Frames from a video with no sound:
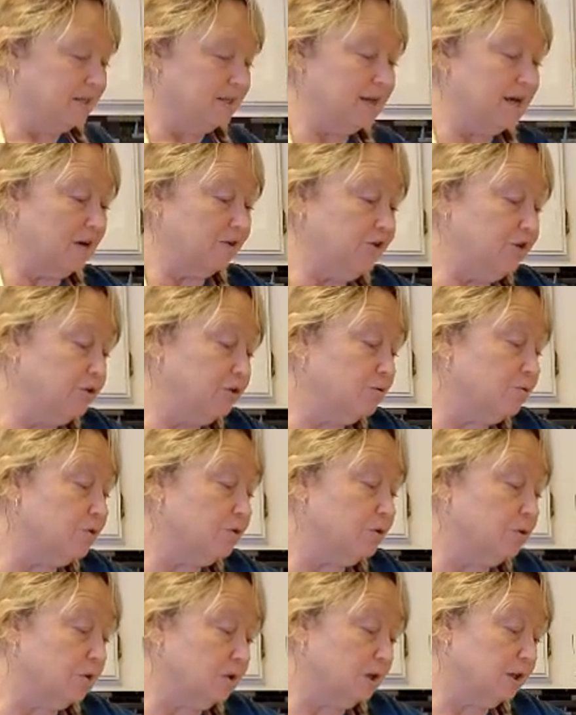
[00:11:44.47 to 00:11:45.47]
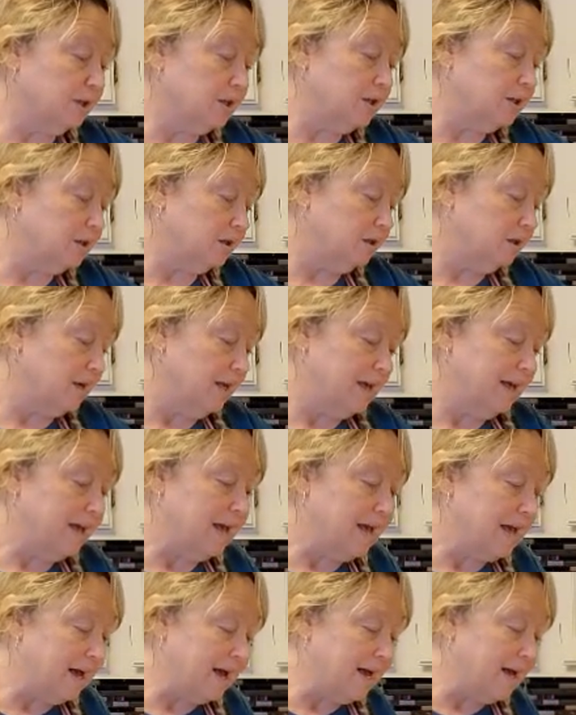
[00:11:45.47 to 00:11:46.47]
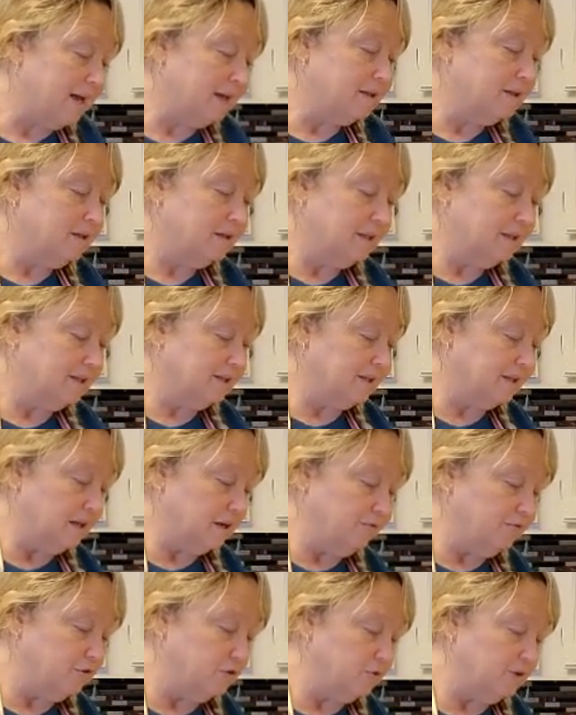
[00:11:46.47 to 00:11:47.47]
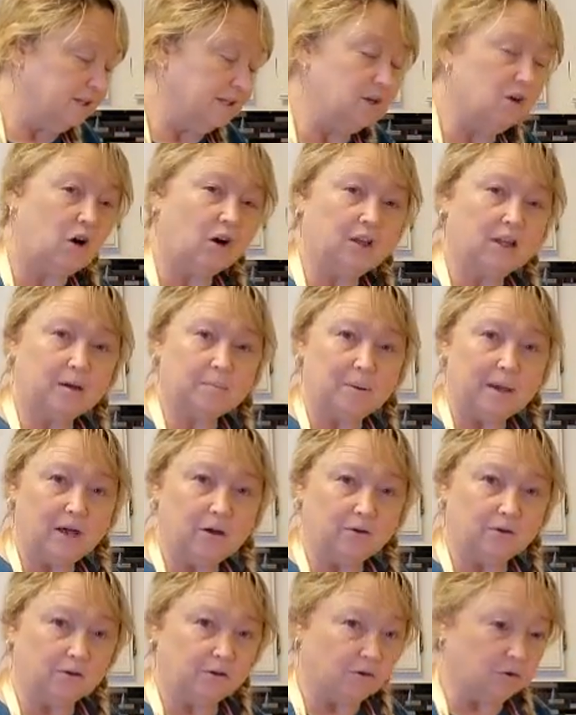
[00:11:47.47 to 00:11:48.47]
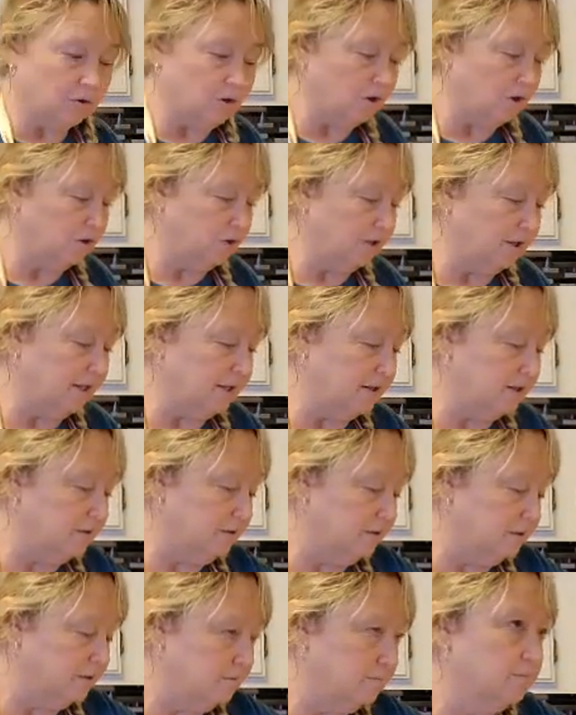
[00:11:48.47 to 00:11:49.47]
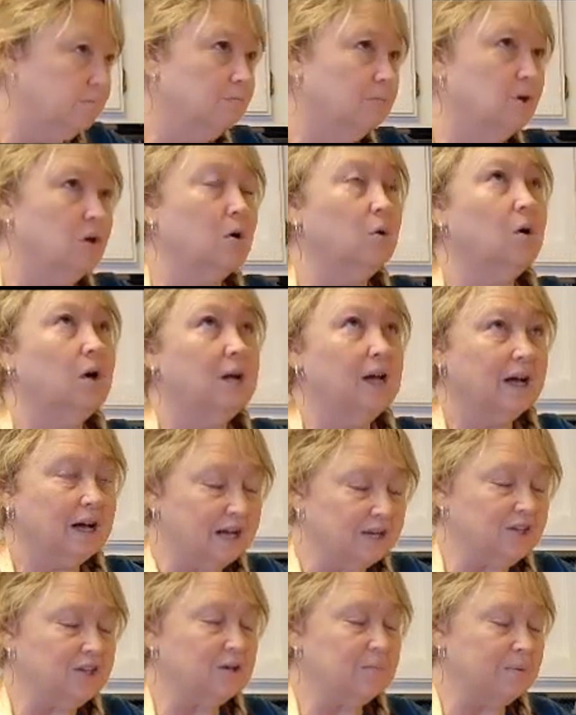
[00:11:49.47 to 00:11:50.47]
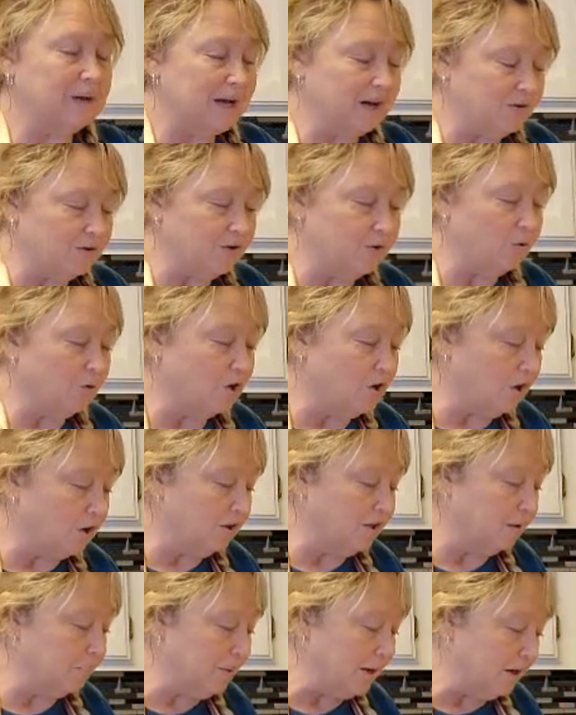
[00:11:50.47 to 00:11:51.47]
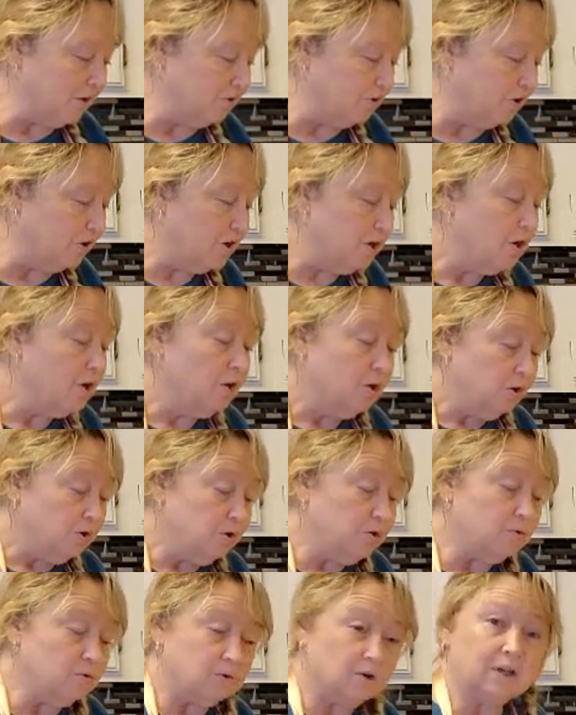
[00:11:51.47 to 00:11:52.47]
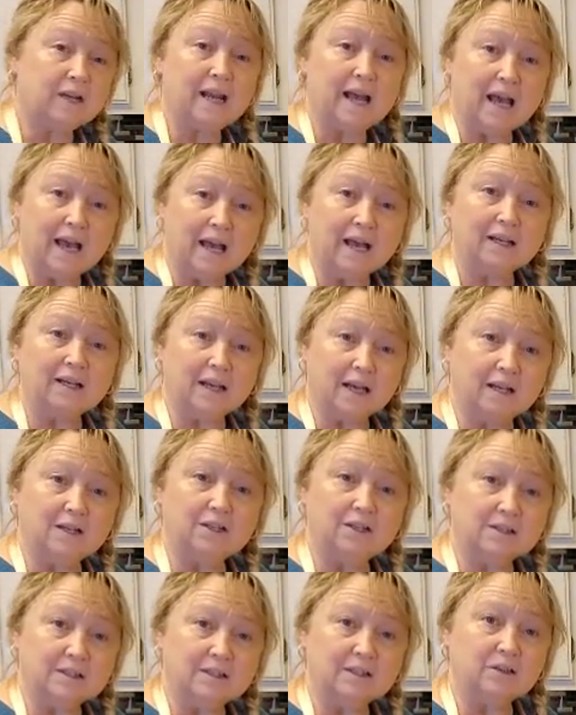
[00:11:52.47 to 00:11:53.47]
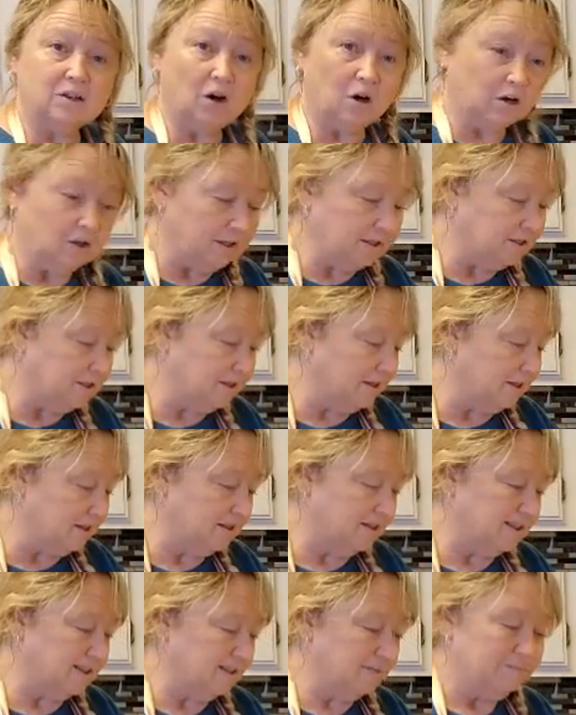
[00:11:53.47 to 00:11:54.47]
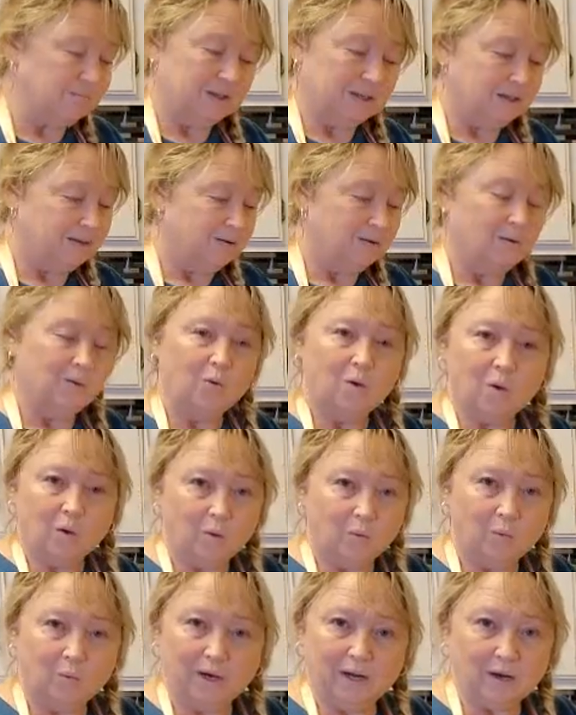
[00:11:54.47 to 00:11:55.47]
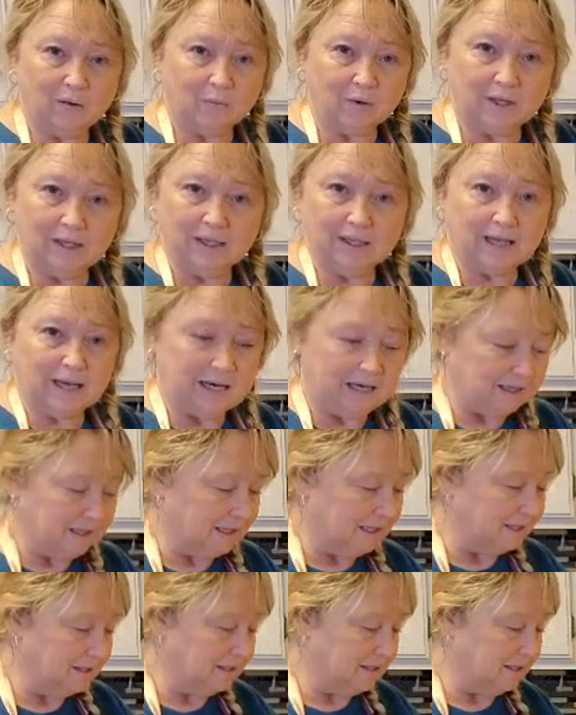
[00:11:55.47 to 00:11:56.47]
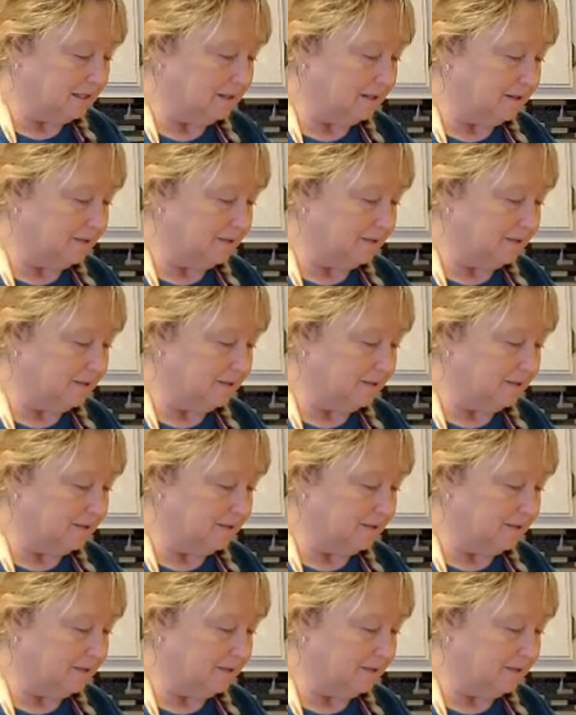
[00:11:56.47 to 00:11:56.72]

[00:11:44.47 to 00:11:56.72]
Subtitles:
Now you could add, instead of using garlic powder or onion powder or garlic powder, you could add onions and garlic to this. We don't really like that.